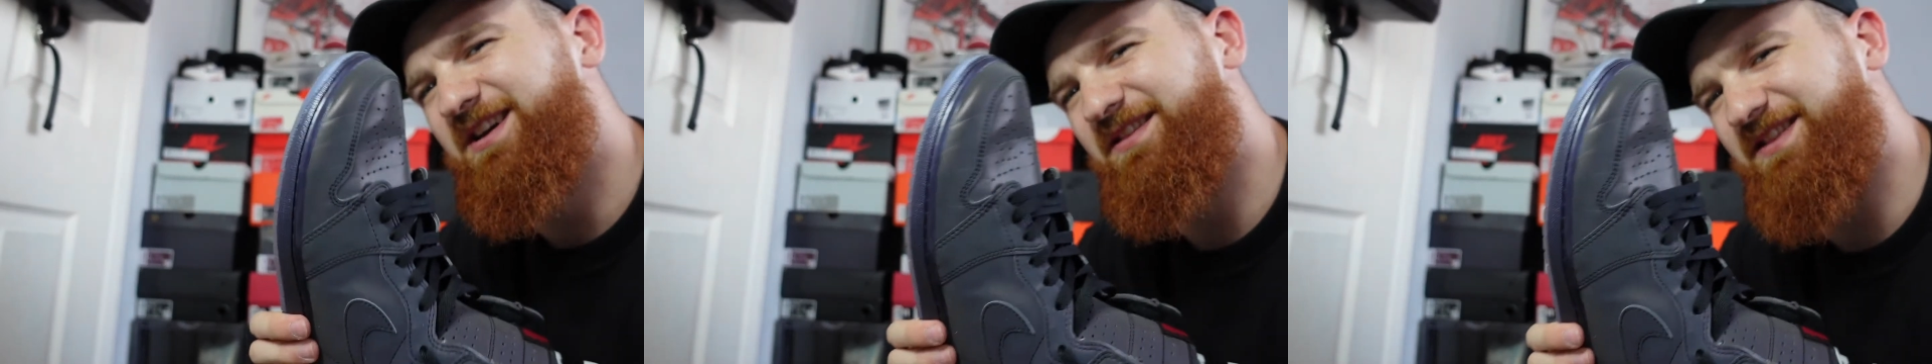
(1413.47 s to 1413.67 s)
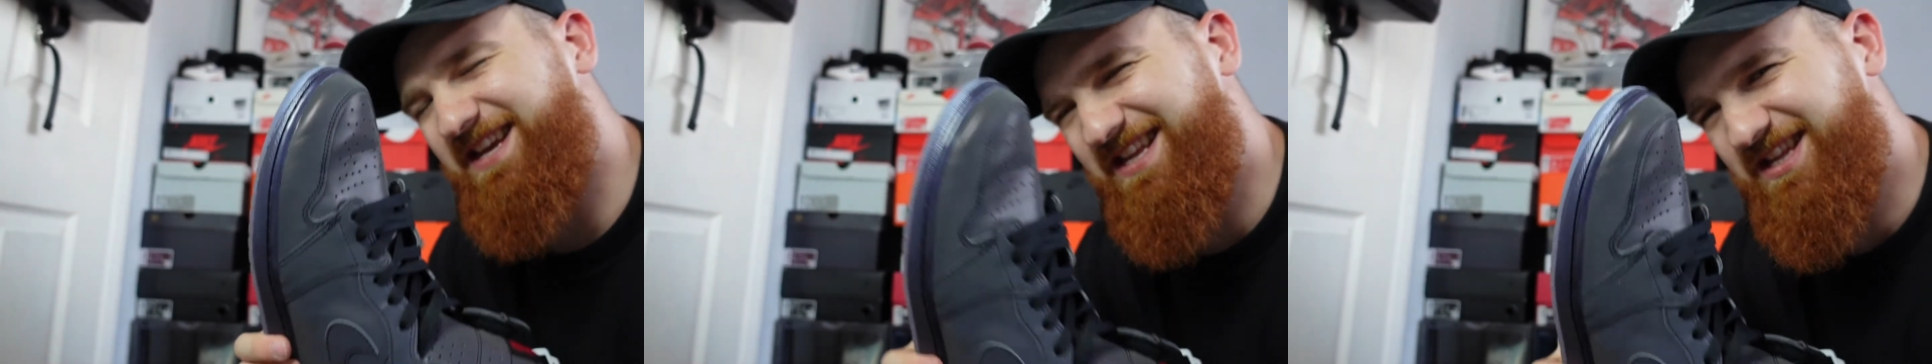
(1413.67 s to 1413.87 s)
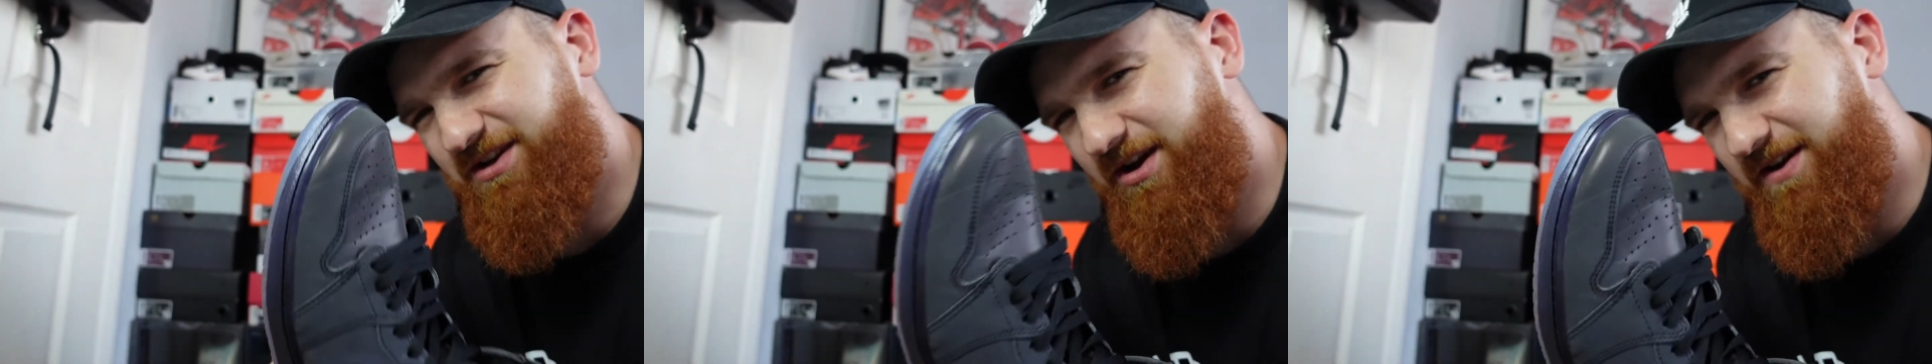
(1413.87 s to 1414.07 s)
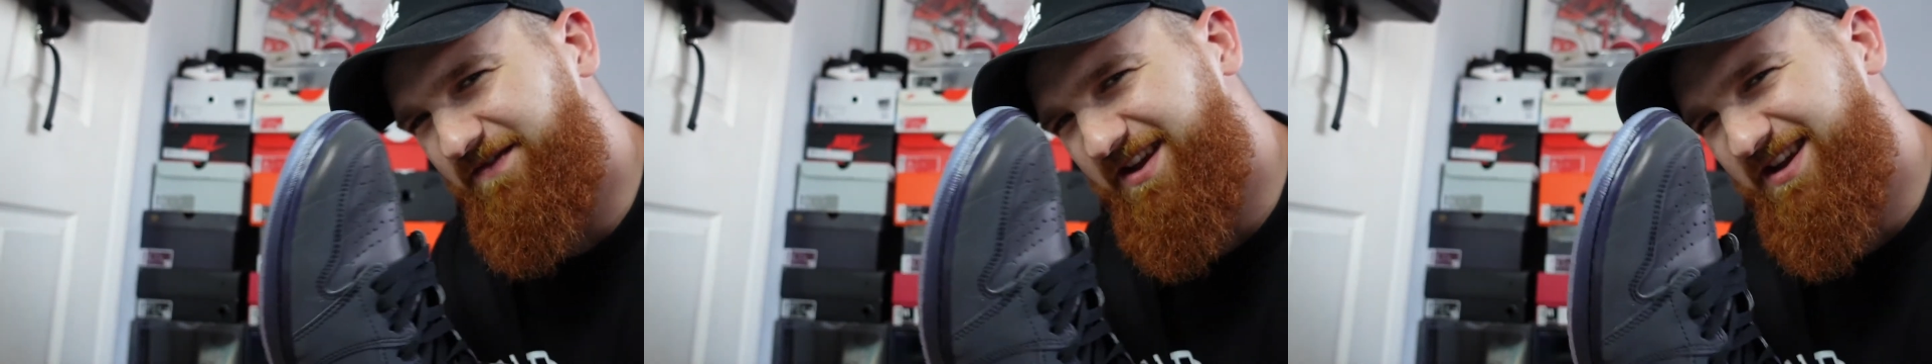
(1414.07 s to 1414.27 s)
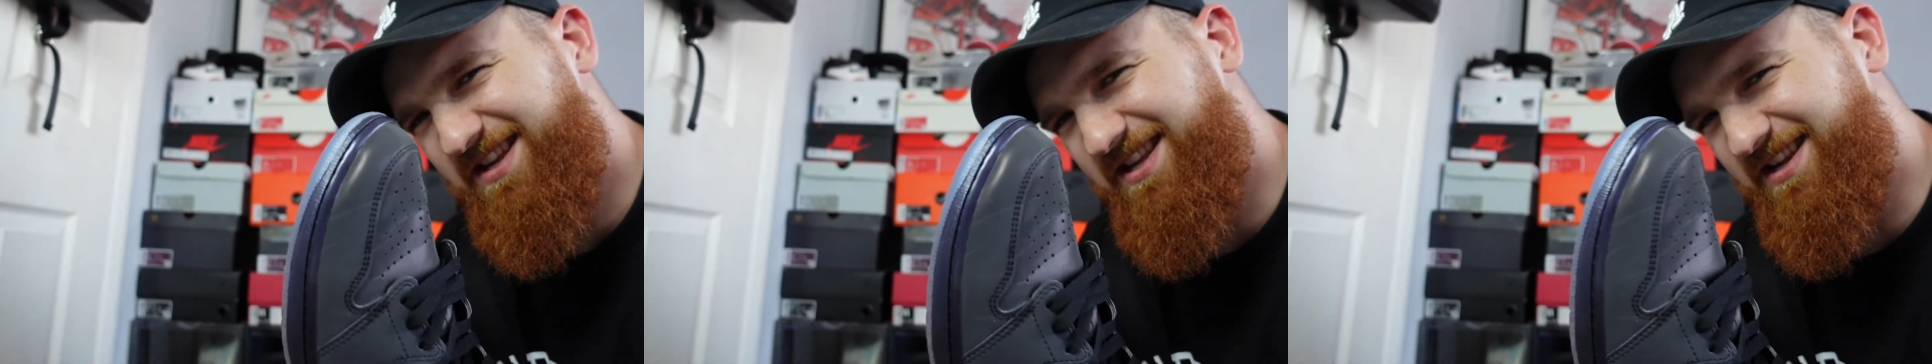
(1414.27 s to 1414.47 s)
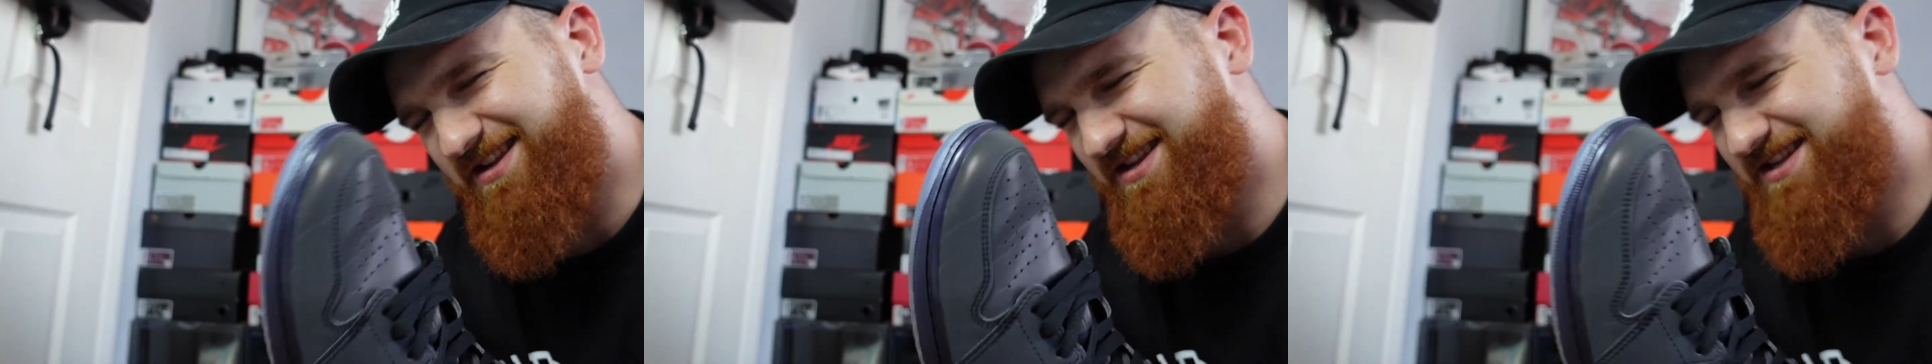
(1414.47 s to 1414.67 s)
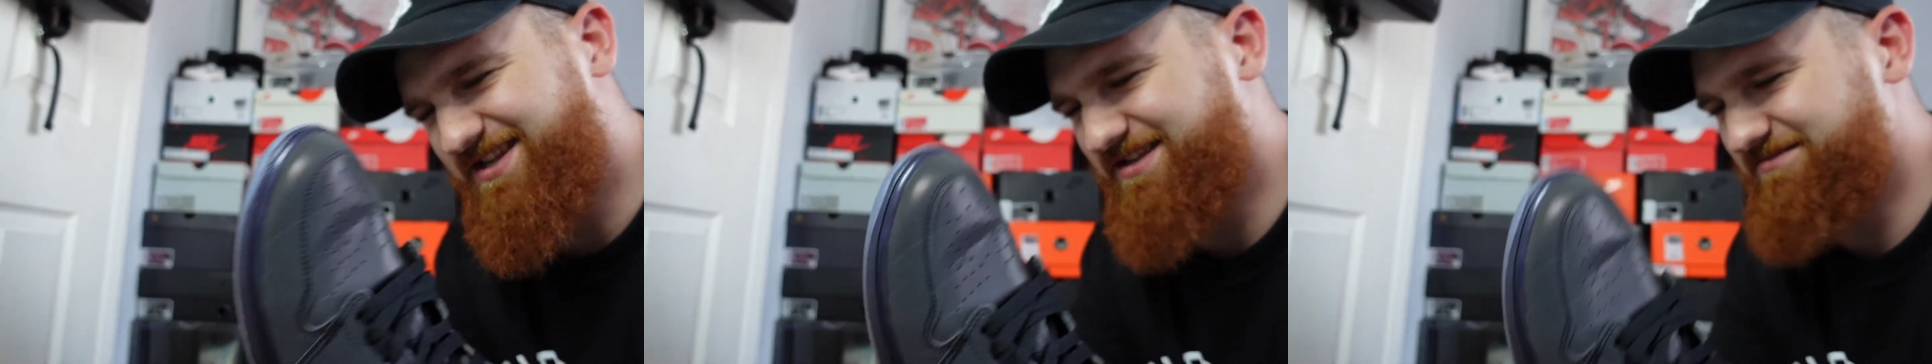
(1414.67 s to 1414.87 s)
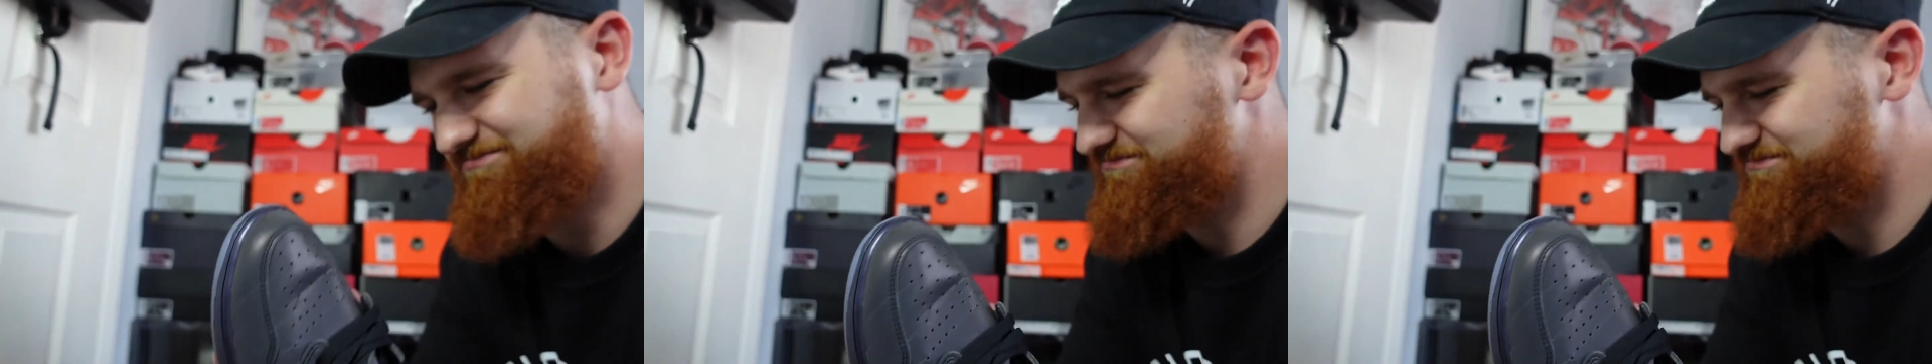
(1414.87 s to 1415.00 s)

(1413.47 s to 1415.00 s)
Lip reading: the inside of this is...